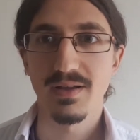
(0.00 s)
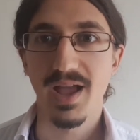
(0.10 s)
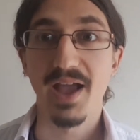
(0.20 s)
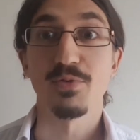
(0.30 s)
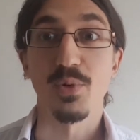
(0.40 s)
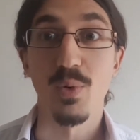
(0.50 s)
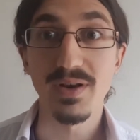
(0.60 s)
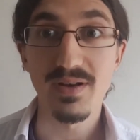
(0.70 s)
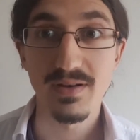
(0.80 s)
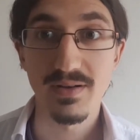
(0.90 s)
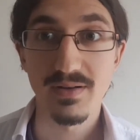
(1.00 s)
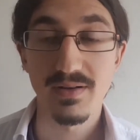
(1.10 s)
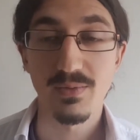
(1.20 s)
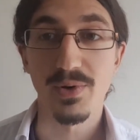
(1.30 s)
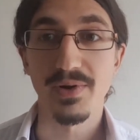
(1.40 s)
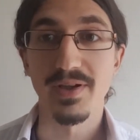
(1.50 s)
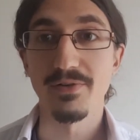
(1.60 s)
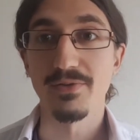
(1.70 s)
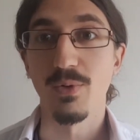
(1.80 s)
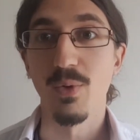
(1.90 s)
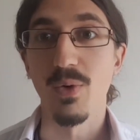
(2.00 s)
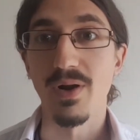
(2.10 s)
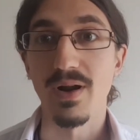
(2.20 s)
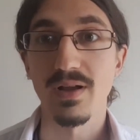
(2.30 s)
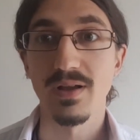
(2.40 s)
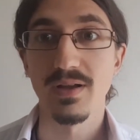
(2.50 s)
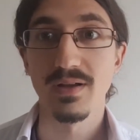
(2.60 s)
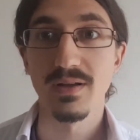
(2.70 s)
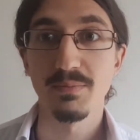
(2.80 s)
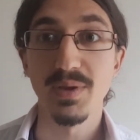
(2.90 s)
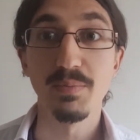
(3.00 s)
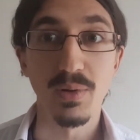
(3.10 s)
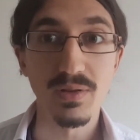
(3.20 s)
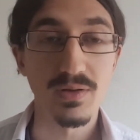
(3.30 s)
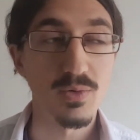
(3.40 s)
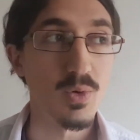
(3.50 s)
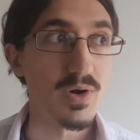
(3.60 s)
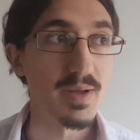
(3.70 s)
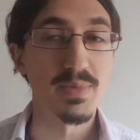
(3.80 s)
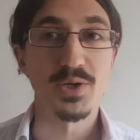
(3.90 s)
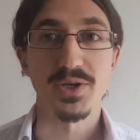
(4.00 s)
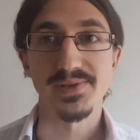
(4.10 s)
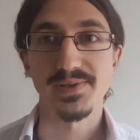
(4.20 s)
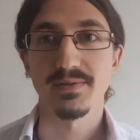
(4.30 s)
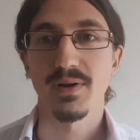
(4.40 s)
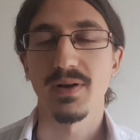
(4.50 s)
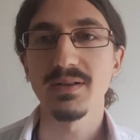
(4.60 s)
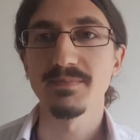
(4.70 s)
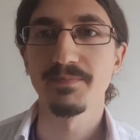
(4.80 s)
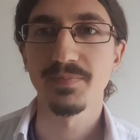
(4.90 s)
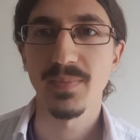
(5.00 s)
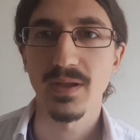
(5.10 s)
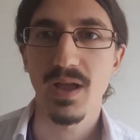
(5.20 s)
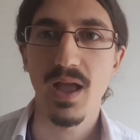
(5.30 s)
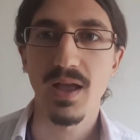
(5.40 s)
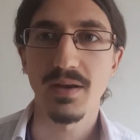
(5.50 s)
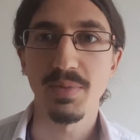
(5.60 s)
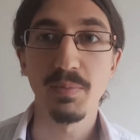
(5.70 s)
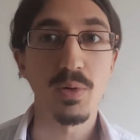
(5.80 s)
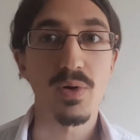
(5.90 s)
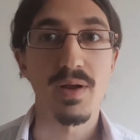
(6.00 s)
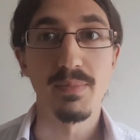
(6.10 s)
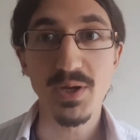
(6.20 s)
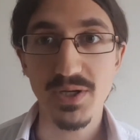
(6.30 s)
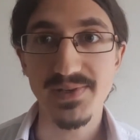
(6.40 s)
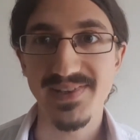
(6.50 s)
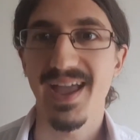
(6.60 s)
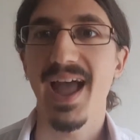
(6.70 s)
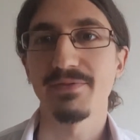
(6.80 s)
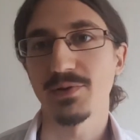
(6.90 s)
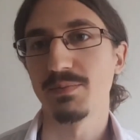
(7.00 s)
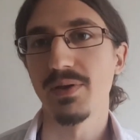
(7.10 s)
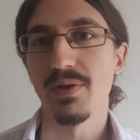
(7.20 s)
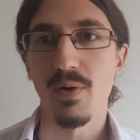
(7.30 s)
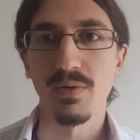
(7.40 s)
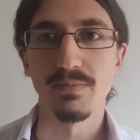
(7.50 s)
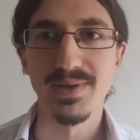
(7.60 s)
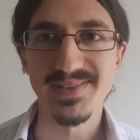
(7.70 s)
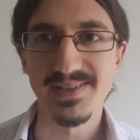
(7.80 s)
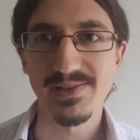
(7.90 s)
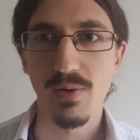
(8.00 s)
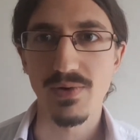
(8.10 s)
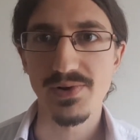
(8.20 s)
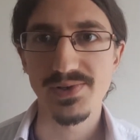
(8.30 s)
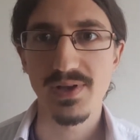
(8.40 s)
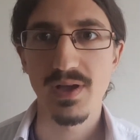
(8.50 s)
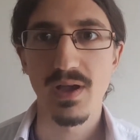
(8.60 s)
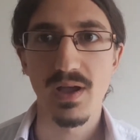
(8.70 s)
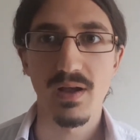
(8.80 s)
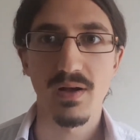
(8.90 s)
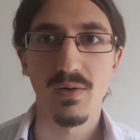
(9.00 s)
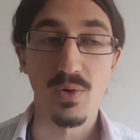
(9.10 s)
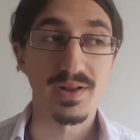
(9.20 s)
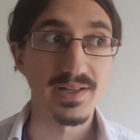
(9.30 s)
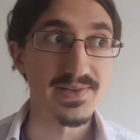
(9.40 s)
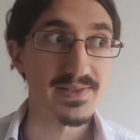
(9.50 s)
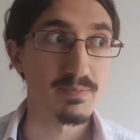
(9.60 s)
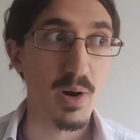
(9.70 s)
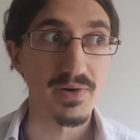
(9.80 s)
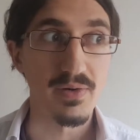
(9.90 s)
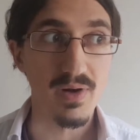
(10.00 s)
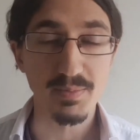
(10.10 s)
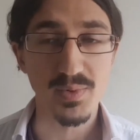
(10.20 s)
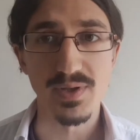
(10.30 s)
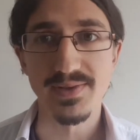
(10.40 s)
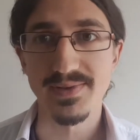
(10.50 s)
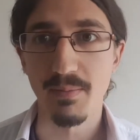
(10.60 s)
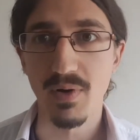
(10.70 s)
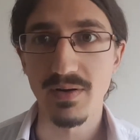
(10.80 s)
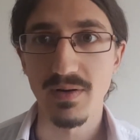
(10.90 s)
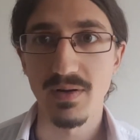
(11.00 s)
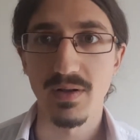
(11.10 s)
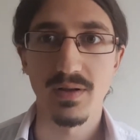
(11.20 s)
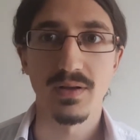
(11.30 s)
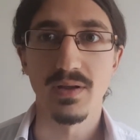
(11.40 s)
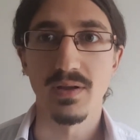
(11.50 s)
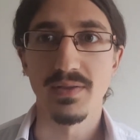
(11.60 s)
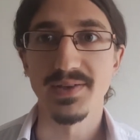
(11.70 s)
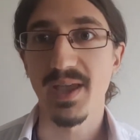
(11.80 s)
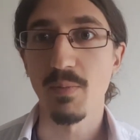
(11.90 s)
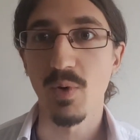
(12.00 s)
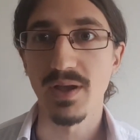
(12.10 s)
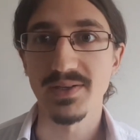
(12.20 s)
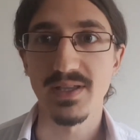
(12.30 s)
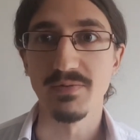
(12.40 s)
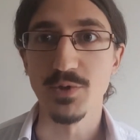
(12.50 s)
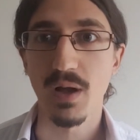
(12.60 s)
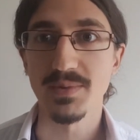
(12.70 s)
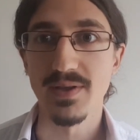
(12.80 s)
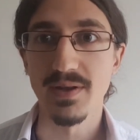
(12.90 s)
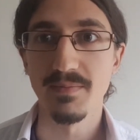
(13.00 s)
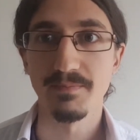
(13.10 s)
everyone. We're here for people who are ambitious. All right, and people who are ambitious, they have to be their own business owners, or at least partner up with someone, the same way Steve Jobs did,